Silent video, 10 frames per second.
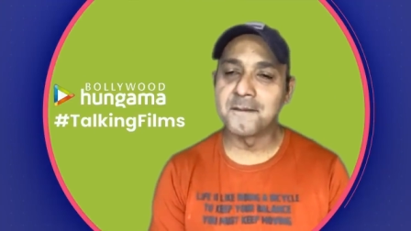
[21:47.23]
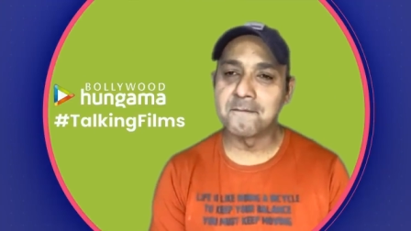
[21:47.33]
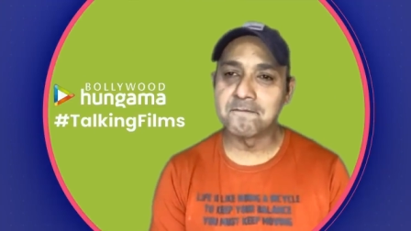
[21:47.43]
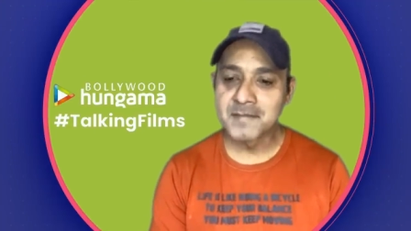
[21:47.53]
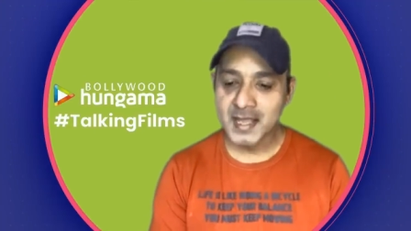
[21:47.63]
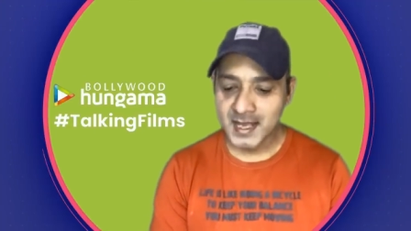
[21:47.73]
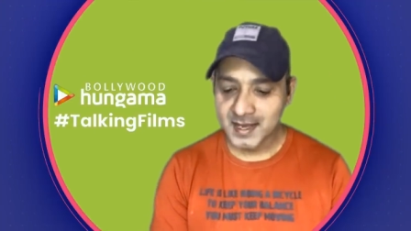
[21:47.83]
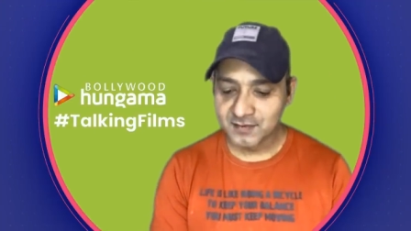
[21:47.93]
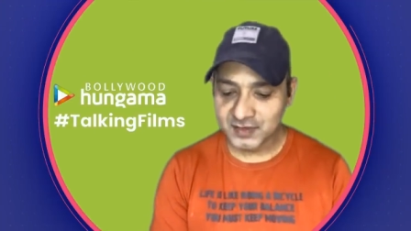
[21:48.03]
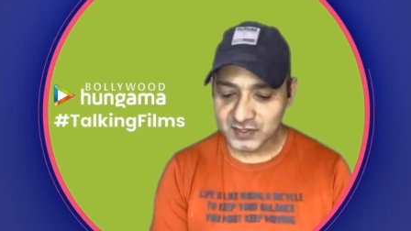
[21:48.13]
Um,
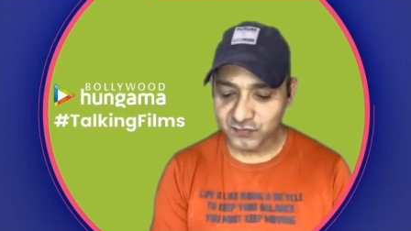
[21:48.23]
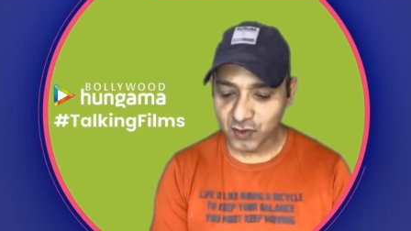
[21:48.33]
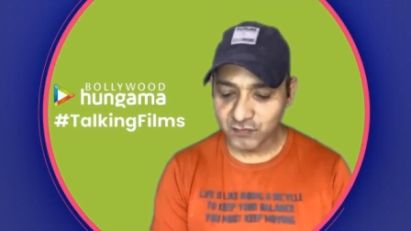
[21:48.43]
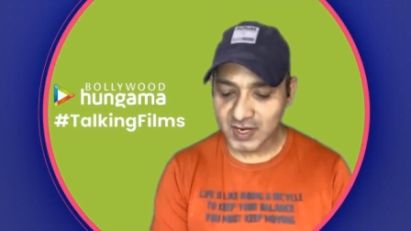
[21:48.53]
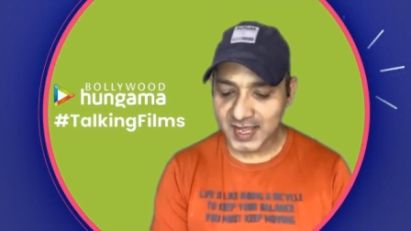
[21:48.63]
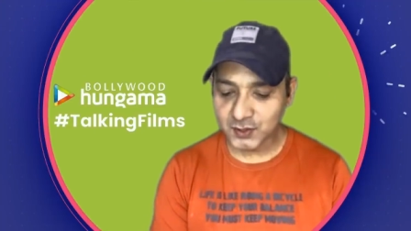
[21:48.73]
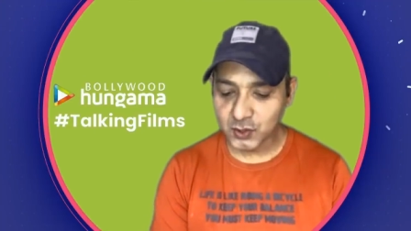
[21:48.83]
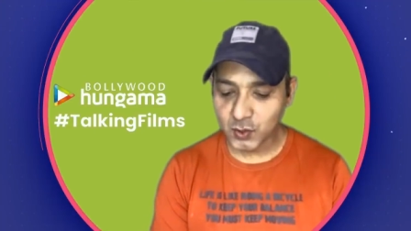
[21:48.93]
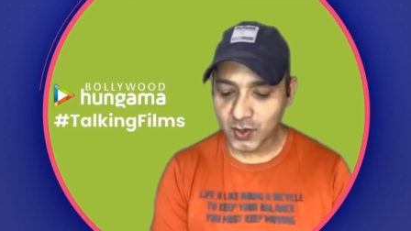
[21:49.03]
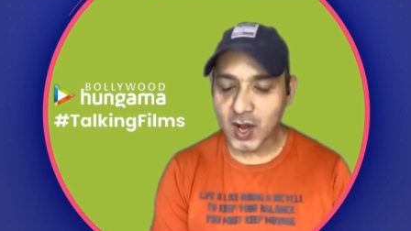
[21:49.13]
first of all, we'd like
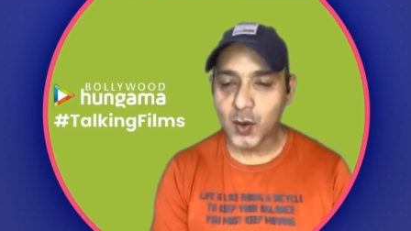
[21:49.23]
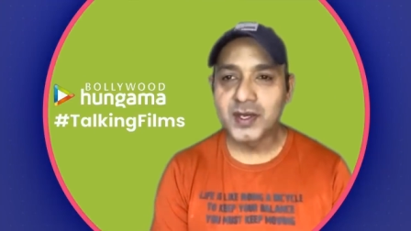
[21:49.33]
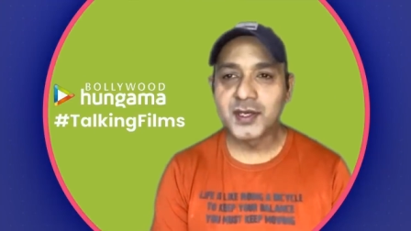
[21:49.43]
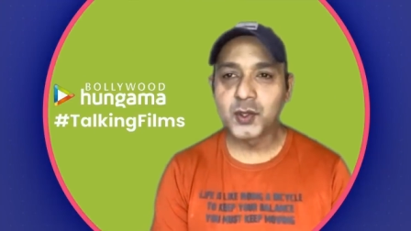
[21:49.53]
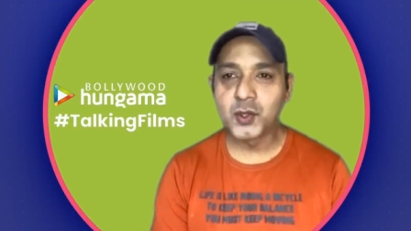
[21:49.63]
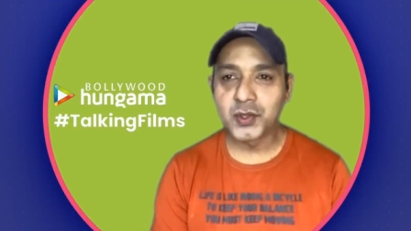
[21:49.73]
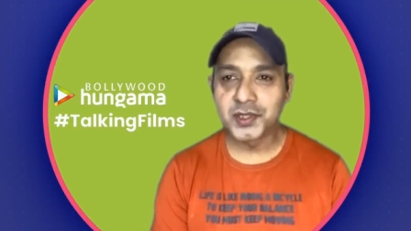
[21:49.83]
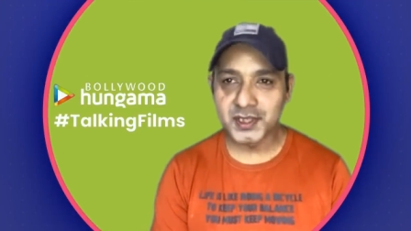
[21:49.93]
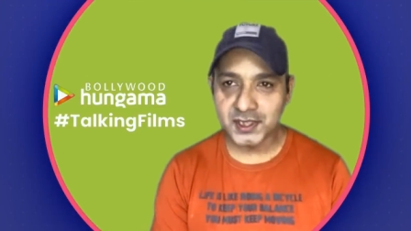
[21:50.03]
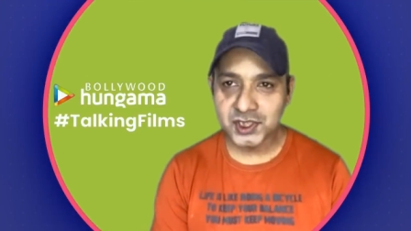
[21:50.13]
to know how well do you
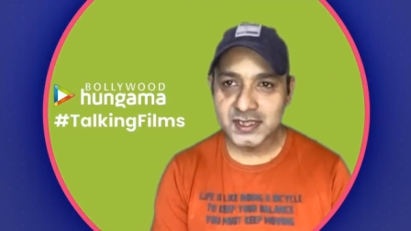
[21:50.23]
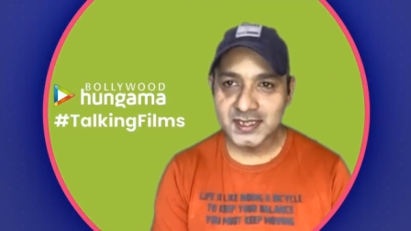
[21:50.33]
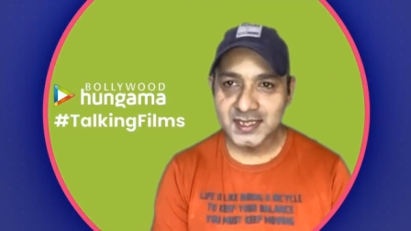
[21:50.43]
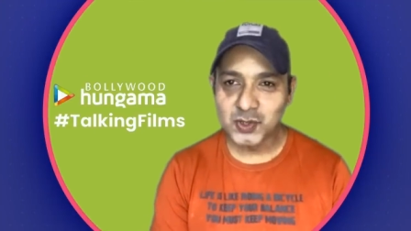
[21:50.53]
know Yash?